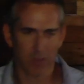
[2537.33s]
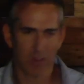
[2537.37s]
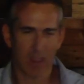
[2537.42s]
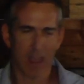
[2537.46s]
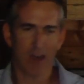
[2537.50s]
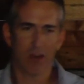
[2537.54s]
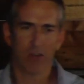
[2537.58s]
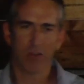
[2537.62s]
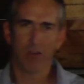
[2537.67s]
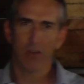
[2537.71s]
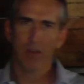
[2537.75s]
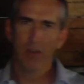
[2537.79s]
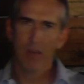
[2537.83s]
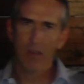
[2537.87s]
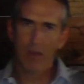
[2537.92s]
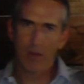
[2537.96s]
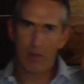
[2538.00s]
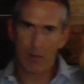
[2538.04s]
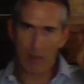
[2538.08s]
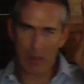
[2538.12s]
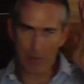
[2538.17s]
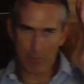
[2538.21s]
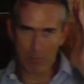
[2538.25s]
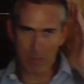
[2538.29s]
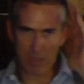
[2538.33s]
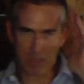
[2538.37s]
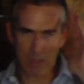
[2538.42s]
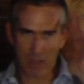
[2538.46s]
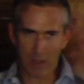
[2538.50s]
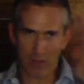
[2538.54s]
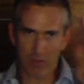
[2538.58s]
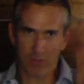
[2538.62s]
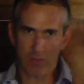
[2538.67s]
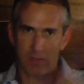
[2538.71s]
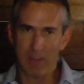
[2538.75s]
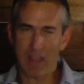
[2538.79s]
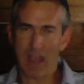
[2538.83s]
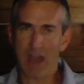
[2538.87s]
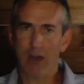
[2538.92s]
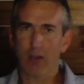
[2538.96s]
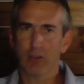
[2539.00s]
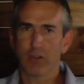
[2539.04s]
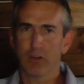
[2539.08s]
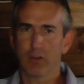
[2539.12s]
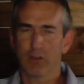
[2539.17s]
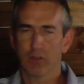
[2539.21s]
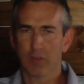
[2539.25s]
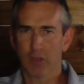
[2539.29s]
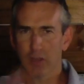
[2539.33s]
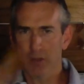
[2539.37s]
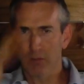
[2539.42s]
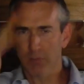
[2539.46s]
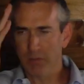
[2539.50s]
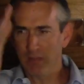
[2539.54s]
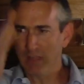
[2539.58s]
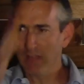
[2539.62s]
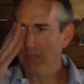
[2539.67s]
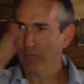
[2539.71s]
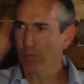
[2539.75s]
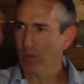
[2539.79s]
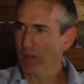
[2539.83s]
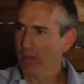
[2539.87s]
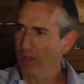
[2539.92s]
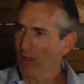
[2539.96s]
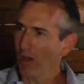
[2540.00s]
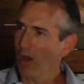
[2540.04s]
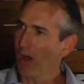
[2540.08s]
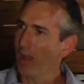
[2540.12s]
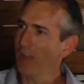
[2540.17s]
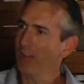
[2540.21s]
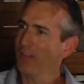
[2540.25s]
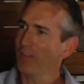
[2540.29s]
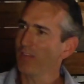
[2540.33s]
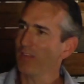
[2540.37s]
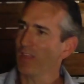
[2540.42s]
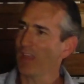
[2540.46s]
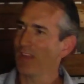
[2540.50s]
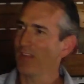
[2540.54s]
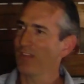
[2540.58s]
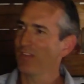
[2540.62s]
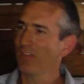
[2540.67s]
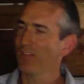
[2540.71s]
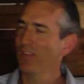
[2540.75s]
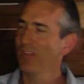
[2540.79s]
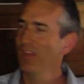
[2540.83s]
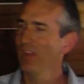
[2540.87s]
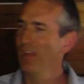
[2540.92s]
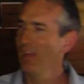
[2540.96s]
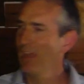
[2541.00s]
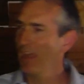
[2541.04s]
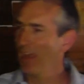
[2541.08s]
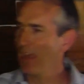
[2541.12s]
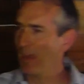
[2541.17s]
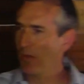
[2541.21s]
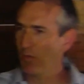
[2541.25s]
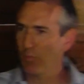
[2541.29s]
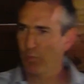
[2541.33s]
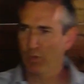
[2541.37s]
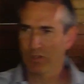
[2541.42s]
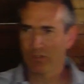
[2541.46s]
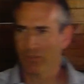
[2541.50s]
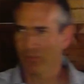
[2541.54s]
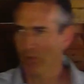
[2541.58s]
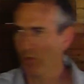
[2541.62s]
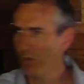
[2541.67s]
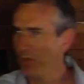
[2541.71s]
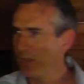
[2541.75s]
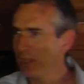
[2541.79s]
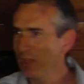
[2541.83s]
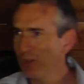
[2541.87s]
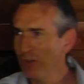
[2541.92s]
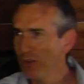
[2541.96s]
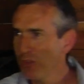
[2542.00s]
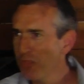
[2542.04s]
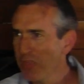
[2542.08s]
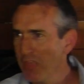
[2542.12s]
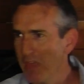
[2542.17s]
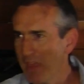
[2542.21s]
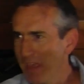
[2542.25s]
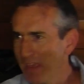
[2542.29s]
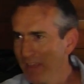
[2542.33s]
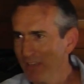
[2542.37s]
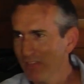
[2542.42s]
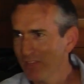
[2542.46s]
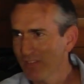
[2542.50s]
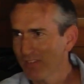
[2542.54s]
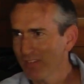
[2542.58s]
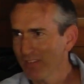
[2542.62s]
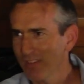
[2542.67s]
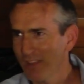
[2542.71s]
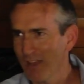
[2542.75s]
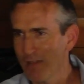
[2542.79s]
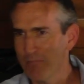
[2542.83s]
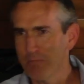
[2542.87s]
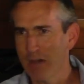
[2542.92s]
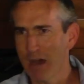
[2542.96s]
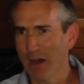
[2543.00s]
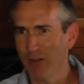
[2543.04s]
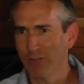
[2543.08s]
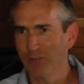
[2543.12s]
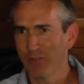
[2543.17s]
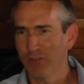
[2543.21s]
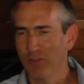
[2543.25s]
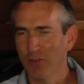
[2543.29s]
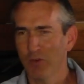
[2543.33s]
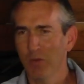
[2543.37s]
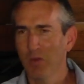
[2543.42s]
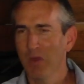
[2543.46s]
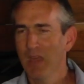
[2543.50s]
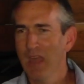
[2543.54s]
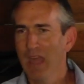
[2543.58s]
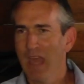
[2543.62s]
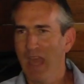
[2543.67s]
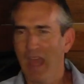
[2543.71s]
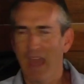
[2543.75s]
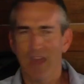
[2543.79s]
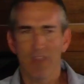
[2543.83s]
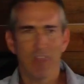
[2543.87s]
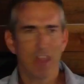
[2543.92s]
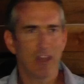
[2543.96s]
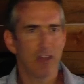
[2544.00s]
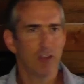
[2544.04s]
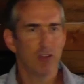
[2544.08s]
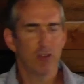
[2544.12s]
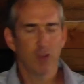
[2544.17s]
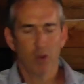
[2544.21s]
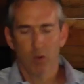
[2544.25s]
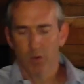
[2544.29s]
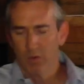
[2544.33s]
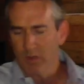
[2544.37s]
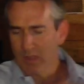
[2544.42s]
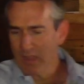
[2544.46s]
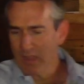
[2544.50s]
down because now you're going to believe what God says, which is only good things about you. And then you don't